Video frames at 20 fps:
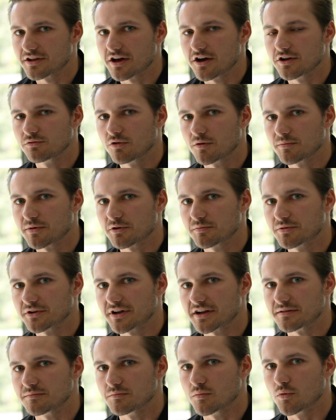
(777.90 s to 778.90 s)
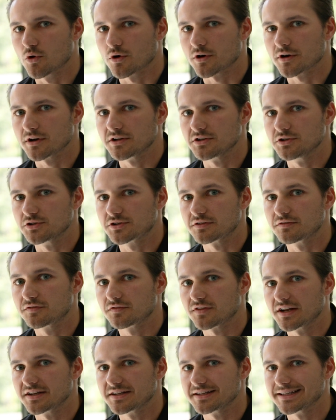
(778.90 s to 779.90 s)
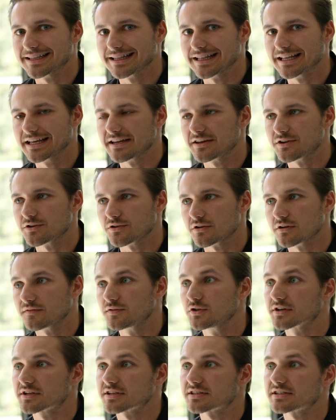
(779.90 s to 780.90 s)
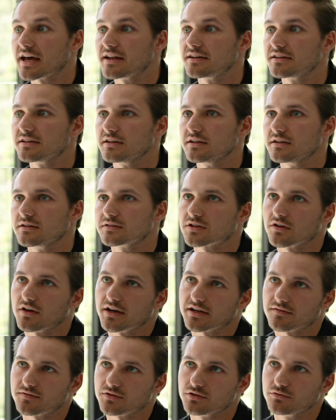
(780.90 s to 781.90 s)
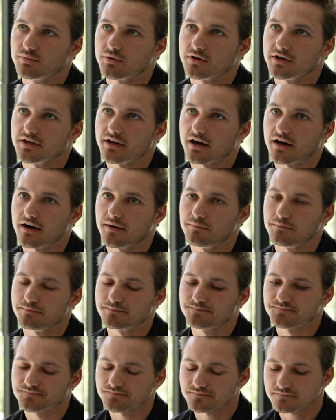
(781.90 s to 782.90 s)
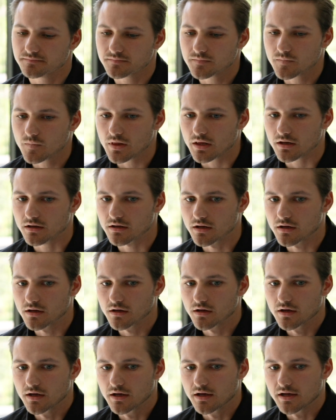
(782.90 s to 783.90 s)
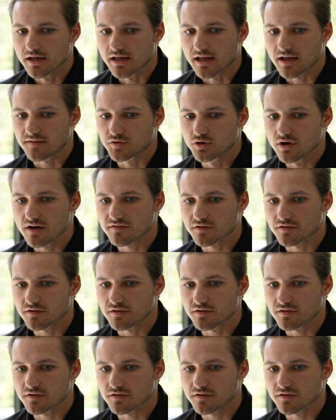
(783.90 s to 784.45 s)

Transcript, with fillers: no, you won't be able to put any more in. You could fund it later. If you extend it, so like if you put um if you